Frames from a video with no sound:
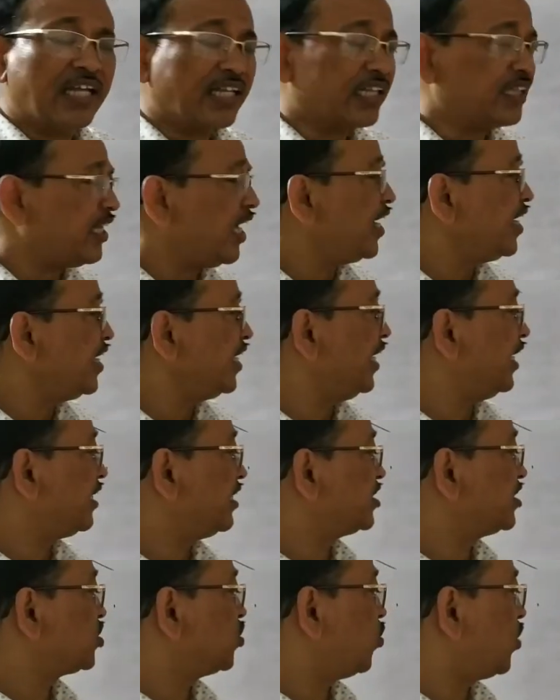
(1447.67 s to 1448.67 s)
then it
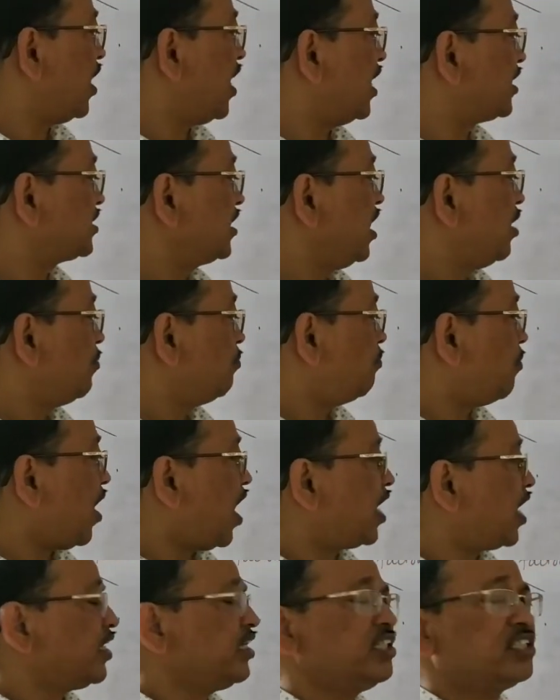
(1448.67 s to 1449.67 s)
is known as
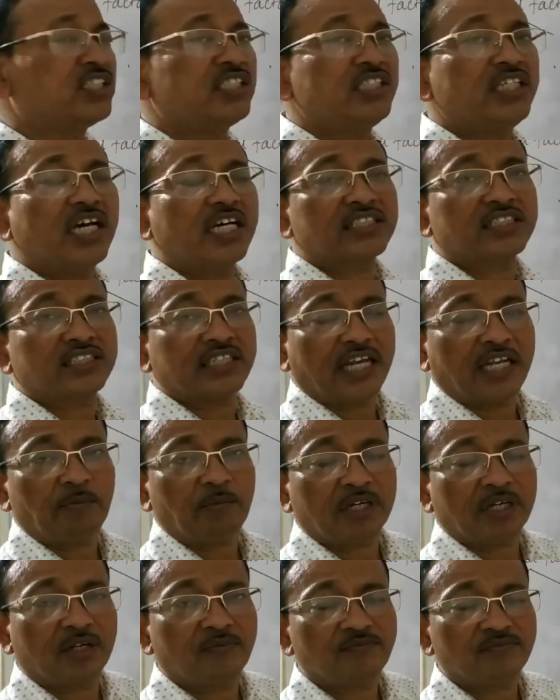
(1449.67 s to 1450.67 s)
pernicious
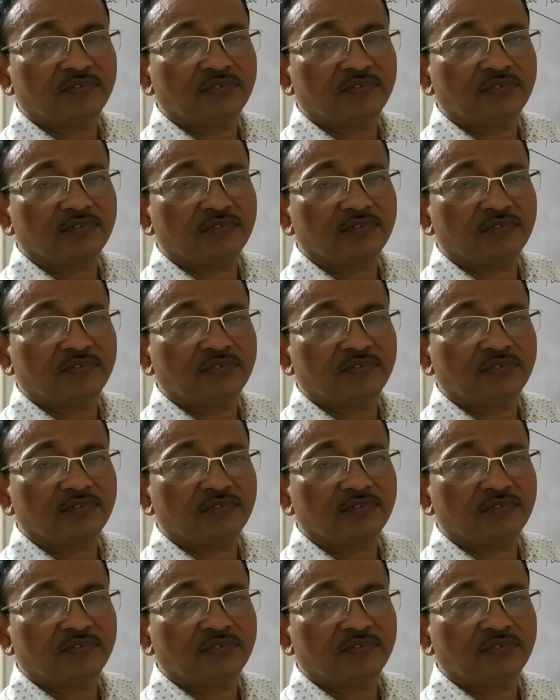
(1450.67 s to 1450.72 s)
anemia.